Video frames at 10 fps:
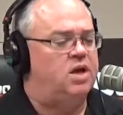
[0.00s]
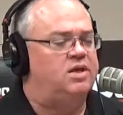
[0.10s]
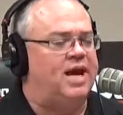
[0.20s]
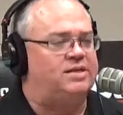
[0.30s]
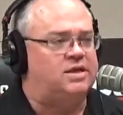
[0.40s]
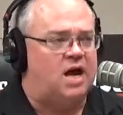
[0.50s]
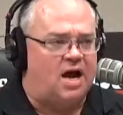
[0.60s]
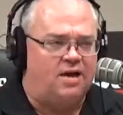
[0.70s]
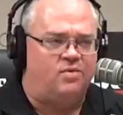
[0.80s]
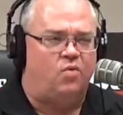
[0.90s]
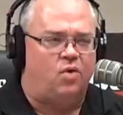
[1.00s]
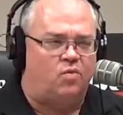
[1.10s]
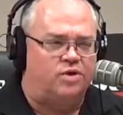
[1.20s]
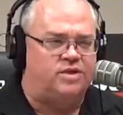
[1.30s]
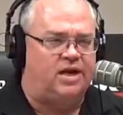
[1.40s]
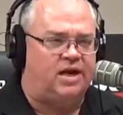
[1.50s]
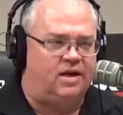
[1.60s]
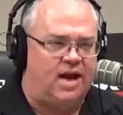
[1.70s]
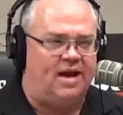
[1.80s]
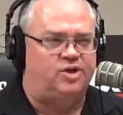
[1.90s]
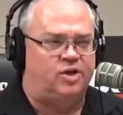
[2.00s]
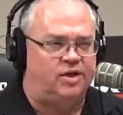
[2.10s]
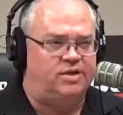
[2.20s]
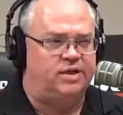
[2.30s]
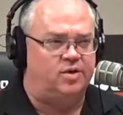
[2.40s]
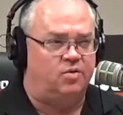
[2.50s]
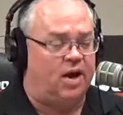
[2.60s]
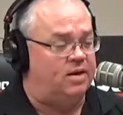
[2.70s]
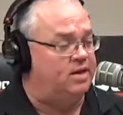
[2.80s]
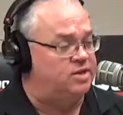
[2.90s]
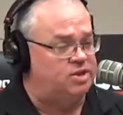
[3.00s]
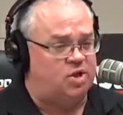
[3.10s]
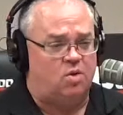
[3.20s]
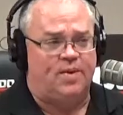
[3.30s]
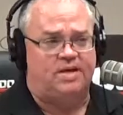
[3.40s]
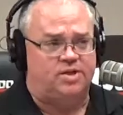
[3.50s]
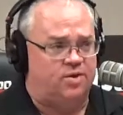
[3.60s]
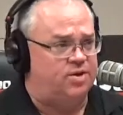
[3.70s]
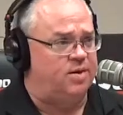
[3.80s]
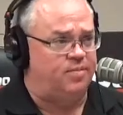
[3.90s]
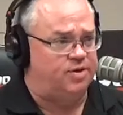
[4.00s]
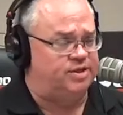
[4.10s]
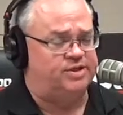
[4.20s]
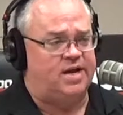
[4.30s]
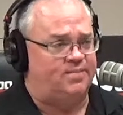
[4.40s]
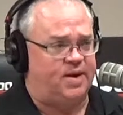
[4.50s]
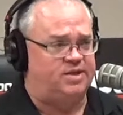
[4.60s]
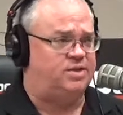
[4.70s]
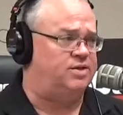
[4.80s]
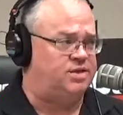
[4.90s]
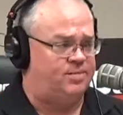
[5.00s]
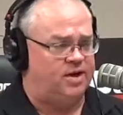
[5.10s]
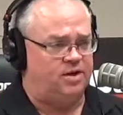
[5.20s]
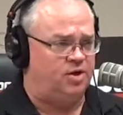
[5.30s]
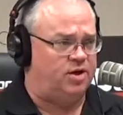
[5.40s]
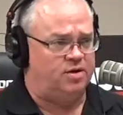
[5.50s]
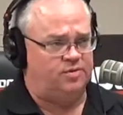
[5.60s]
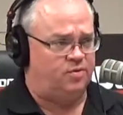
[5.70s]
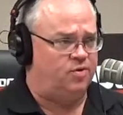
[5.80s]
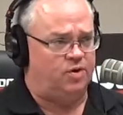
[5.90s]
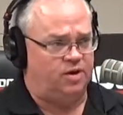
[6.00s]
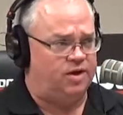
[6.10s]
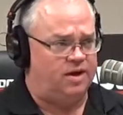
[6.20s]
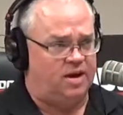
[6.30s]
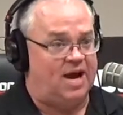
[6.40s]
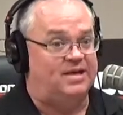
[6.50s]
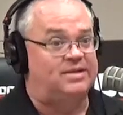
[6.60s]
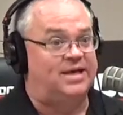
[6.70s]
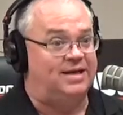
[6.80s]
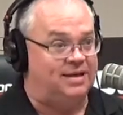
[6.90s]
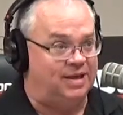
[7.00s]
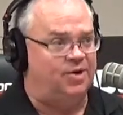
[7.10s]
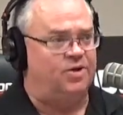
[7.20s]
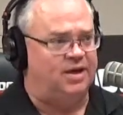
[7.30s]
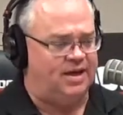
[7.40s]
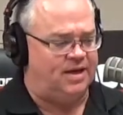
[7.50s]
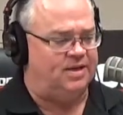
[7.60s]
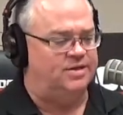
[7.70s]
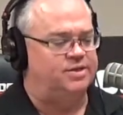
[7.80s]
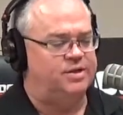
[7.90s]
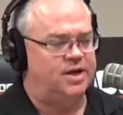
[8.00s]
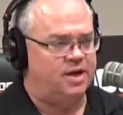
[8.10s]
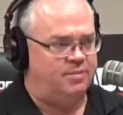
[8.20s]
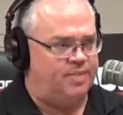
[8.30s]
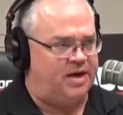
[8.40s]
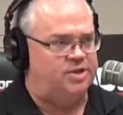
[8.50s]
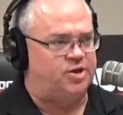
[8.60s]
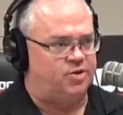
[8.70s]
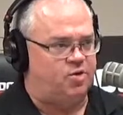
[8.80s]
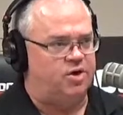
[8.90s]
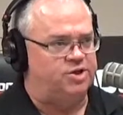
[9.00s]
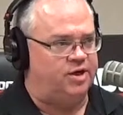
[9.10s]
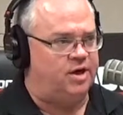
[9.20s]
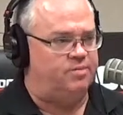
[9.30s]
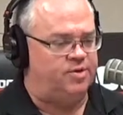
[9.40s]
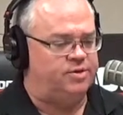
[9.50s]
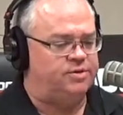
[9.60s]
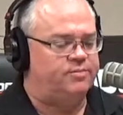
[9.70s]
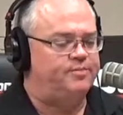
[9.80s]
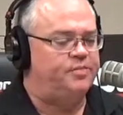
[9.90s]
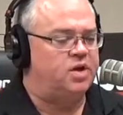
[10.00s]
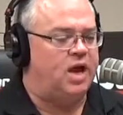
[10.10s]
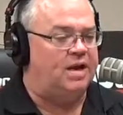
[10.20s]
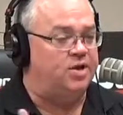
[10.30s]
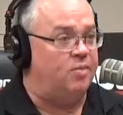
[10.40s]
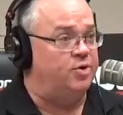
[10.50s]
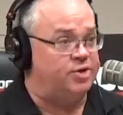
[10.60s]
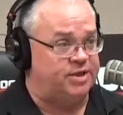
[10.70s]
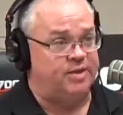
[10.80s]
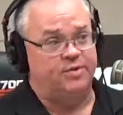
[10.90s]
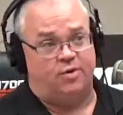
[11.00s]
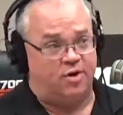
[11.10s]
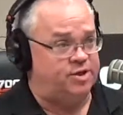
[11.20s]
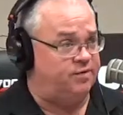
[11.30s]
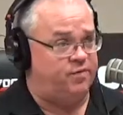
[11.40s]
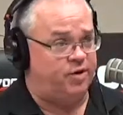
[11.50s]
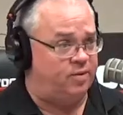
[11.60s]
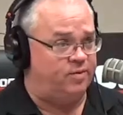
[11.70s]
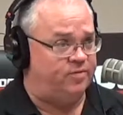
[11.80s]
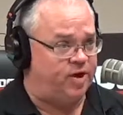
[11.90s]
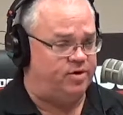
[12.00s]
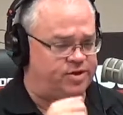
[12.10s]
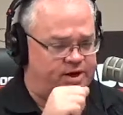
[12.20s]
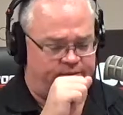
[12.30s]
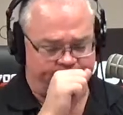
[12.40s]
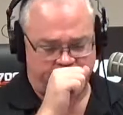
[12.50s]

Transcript: That's kind of what we're seeing nationally too. And this is all based on numbers. It's not based on somebody looking through a looking glass. It literally is based on crunching numbers, and numbers that they've been crunching for a number of years now.